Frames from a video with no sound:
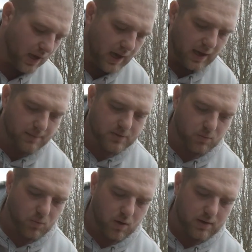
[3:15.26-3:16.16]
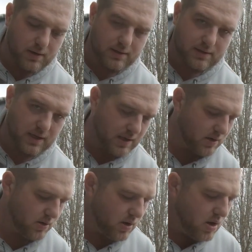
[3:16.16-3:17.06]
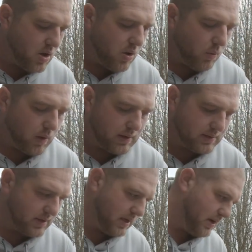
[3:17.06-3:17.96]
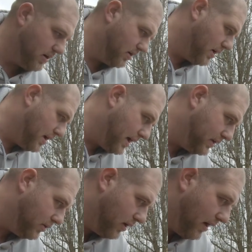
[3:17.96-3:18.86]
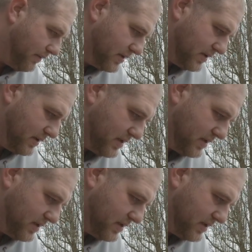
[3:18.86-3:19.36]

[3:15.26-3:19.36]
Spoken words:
tabs. One is here, one is here, and you'll obviously